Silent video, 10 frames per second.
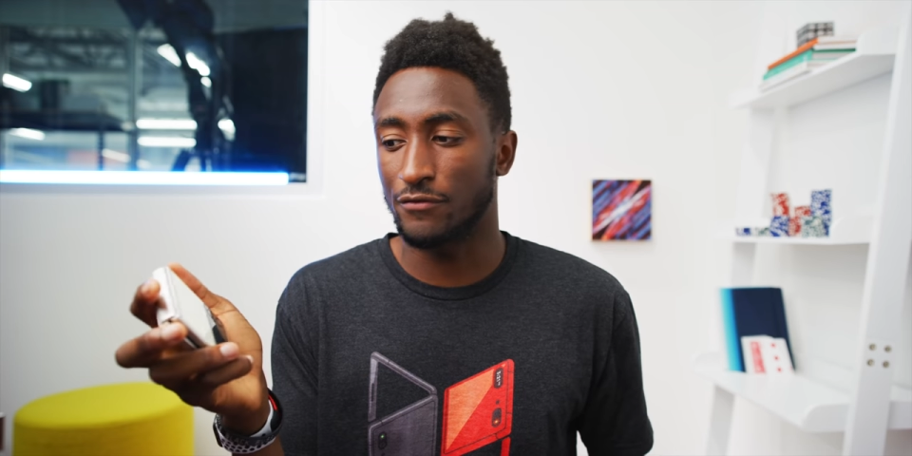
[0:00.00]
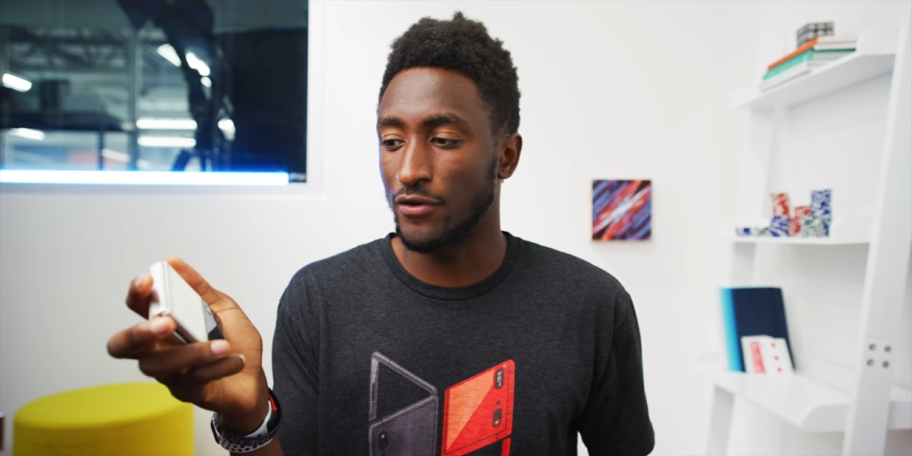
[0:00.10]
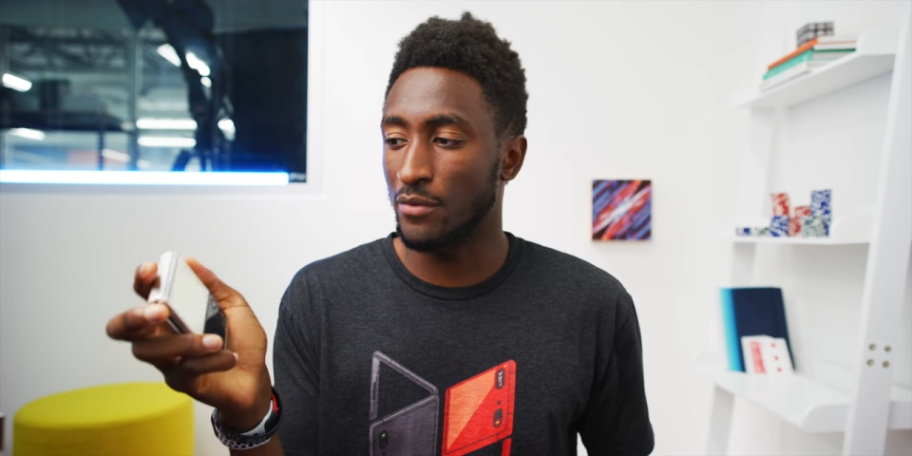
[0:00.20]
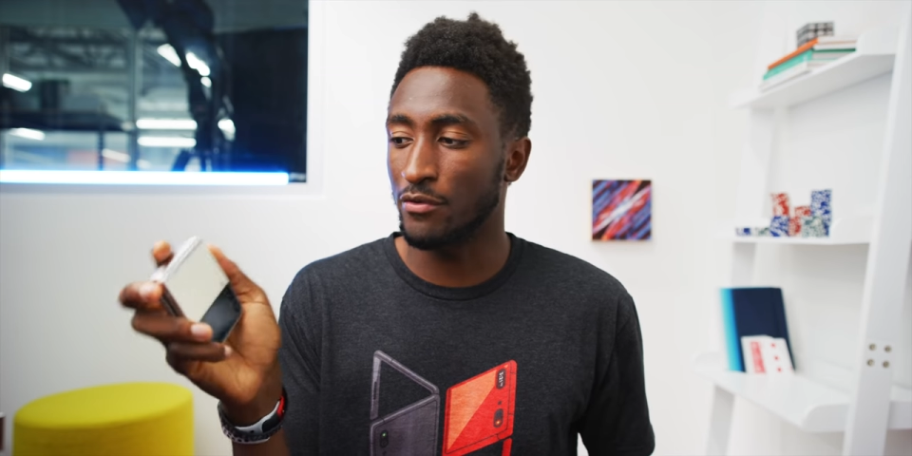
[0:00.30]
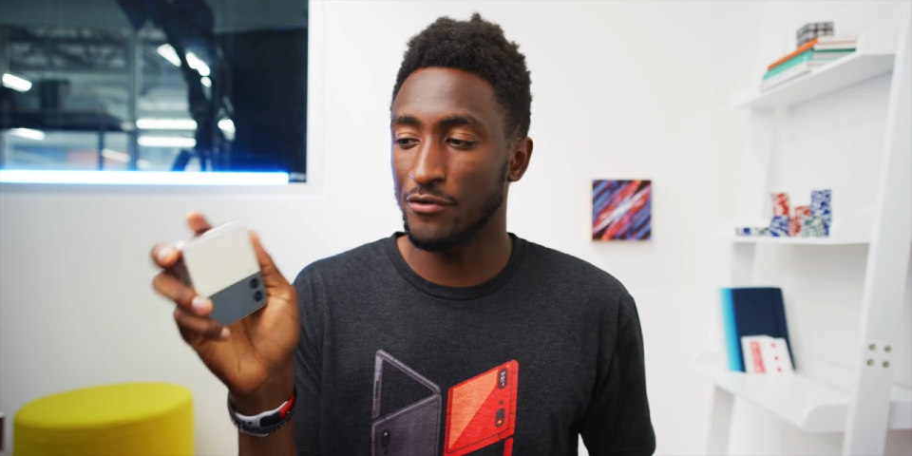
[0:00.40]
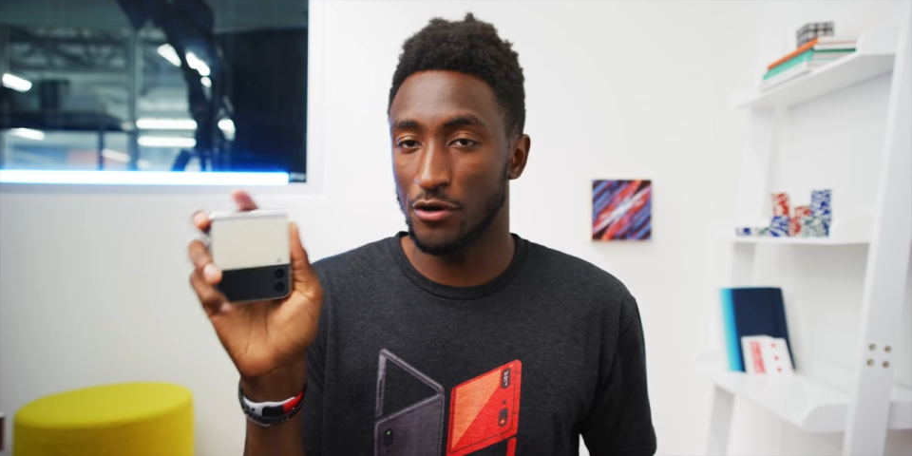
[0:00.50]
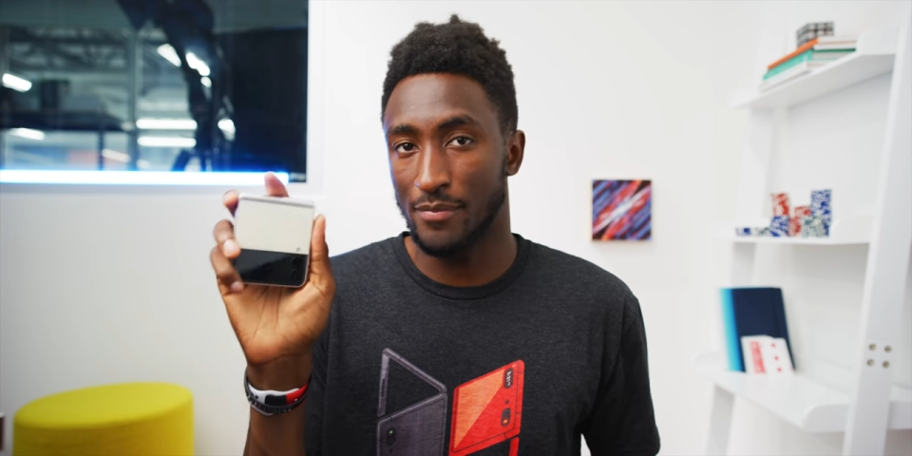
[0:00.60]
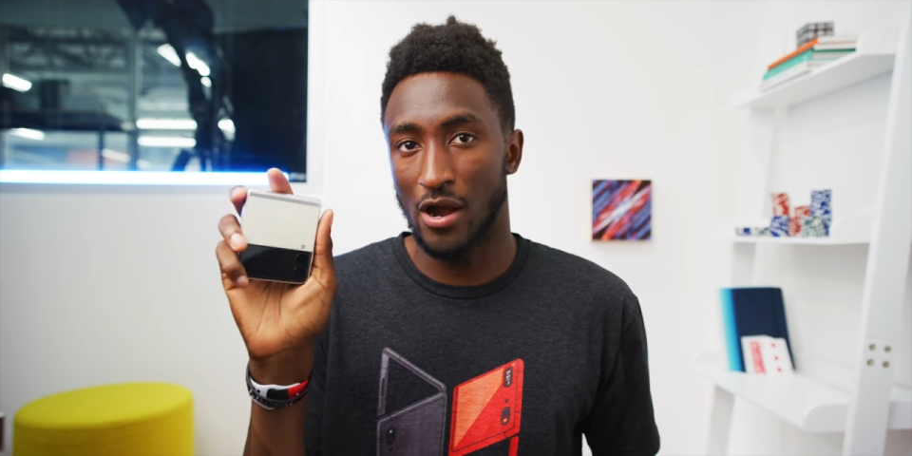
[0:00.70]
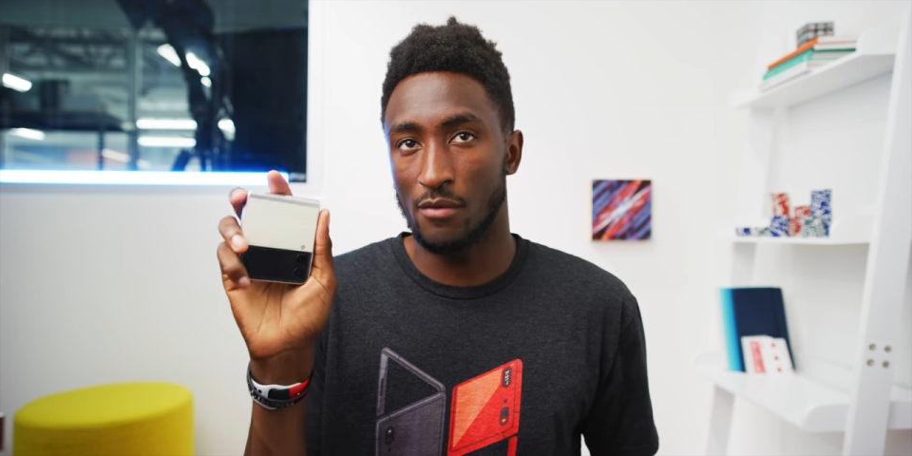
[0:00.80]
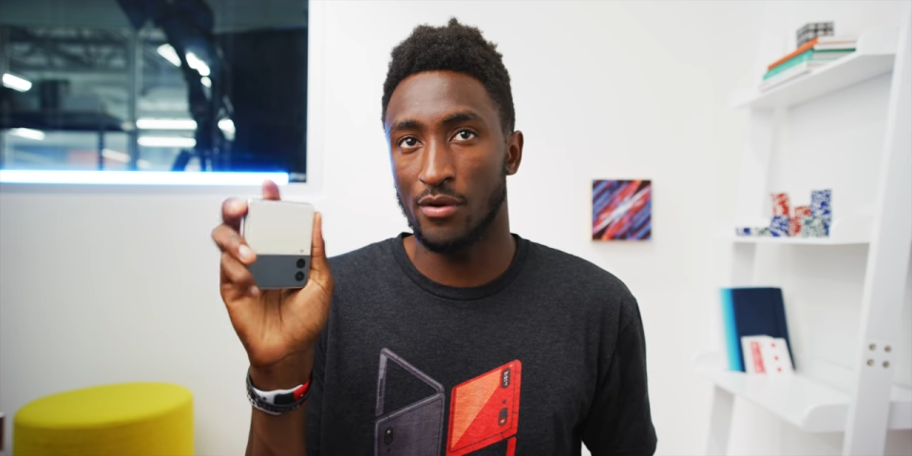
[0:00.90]
fingerprint reader
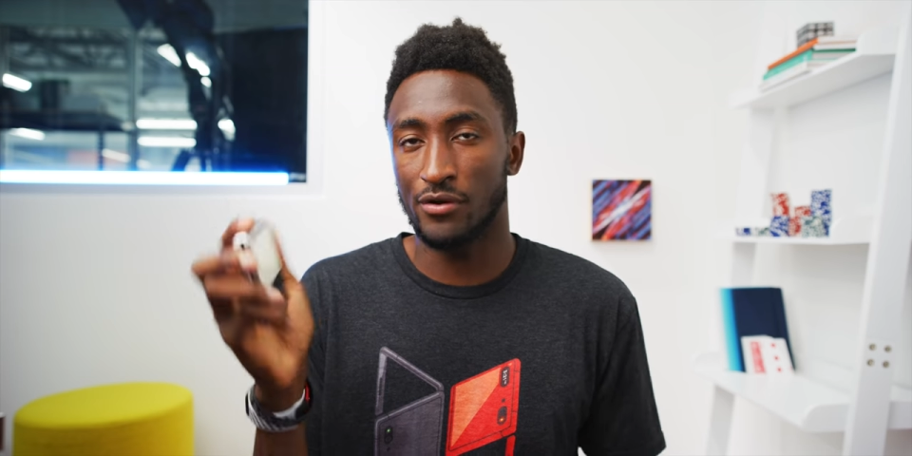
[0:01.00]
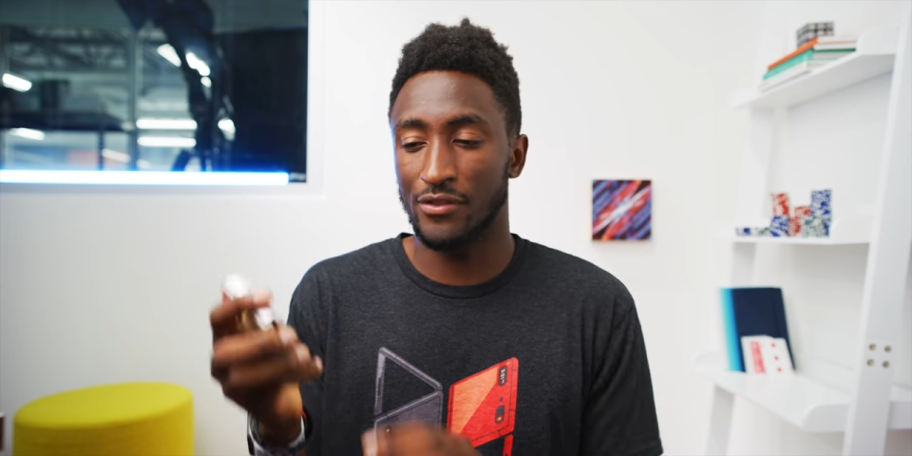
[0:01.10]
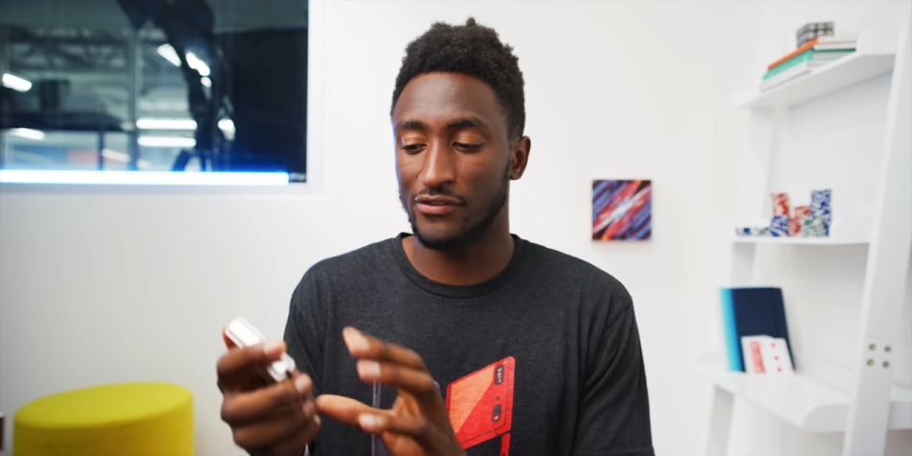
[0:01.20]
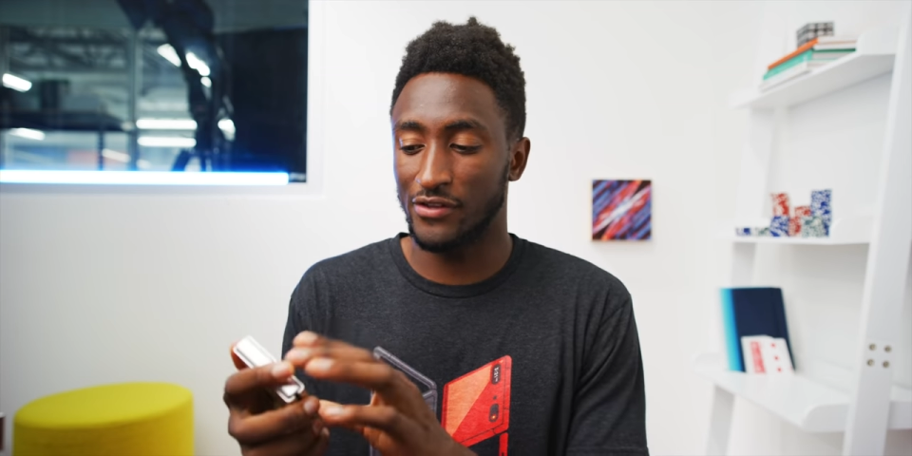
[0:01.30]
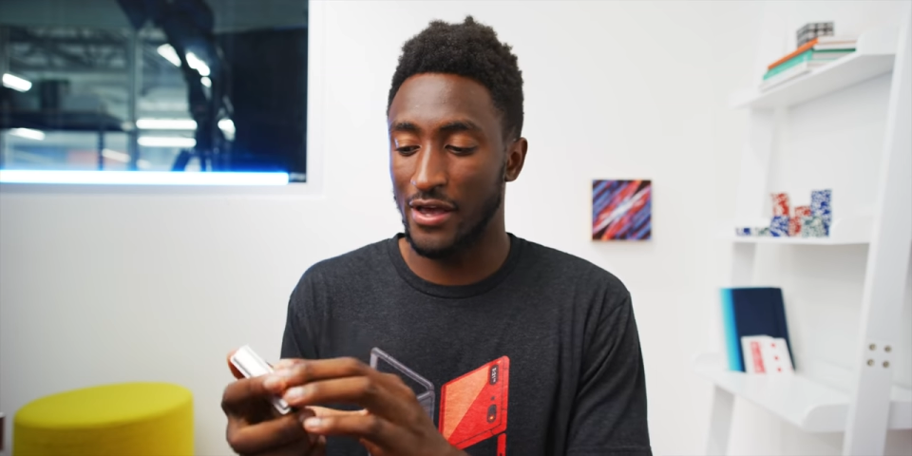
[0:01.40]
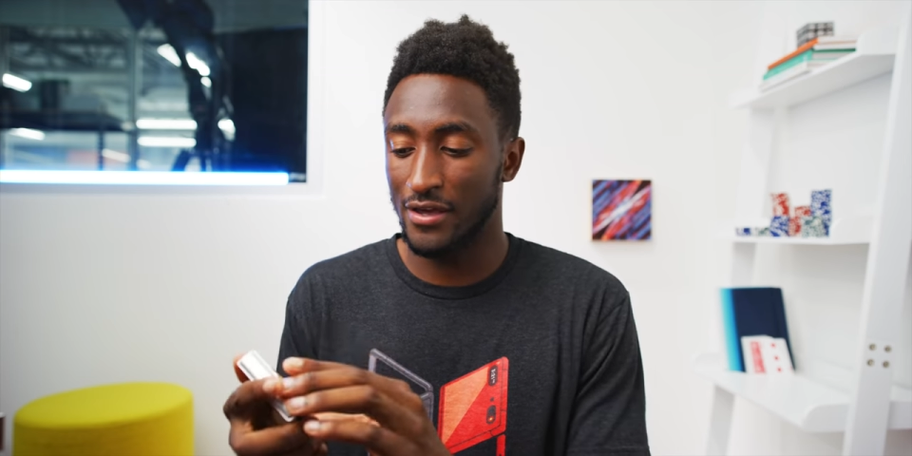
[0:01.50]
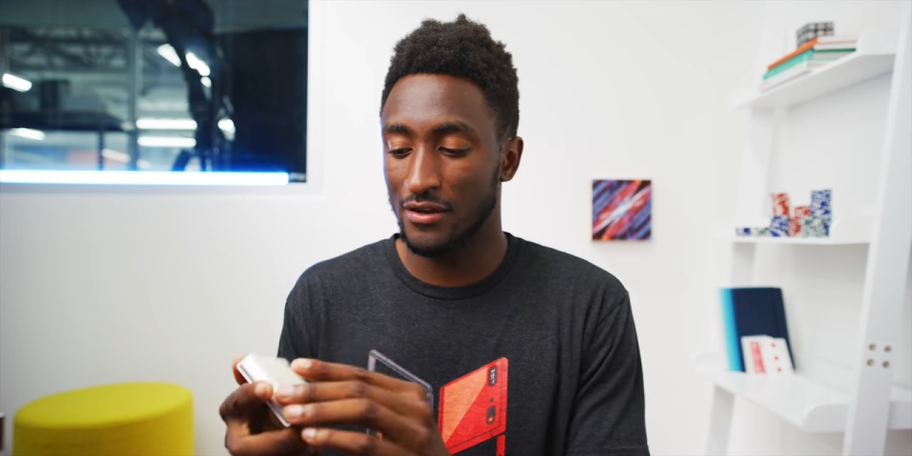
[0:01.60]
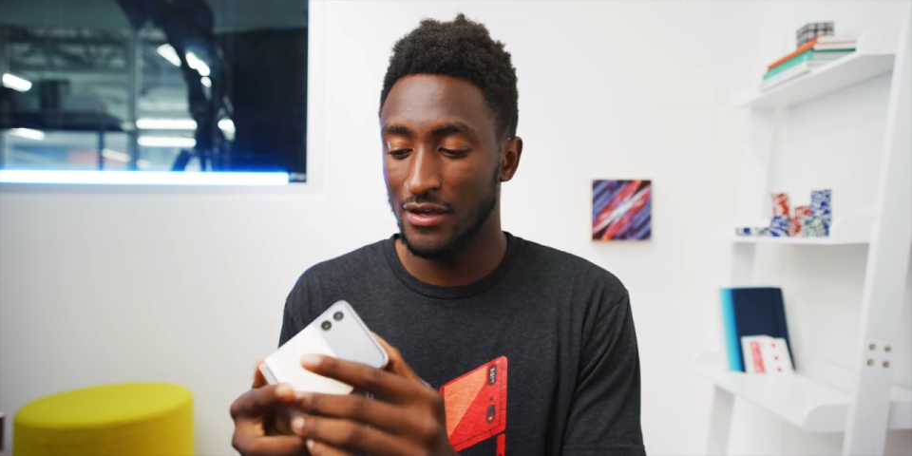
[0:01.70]
power button on the side